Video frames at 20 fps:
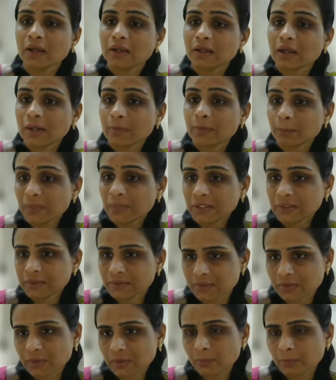And
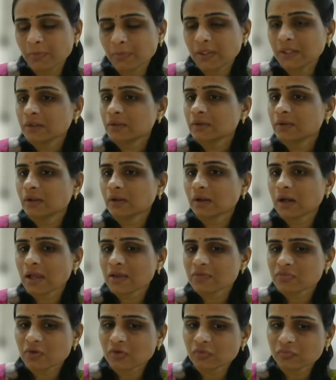mint
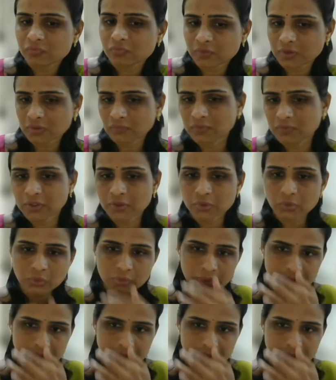as of we know,